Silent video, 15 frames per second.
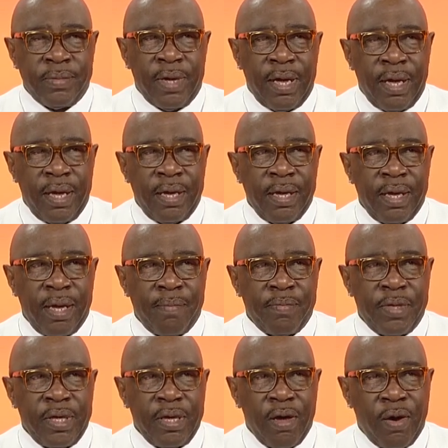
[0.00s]
I am
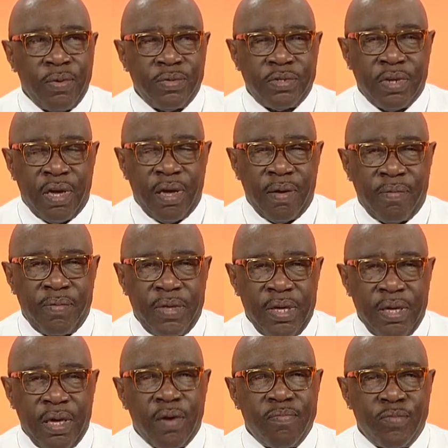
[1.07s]
the host of
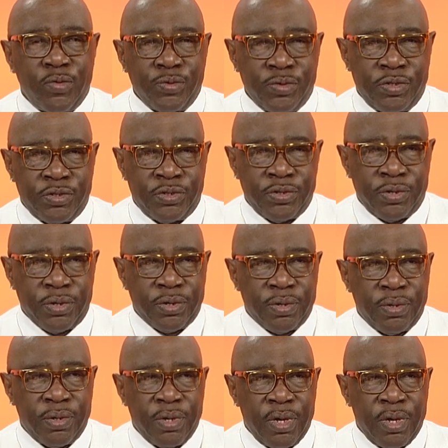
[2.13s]
the Emoji Circle.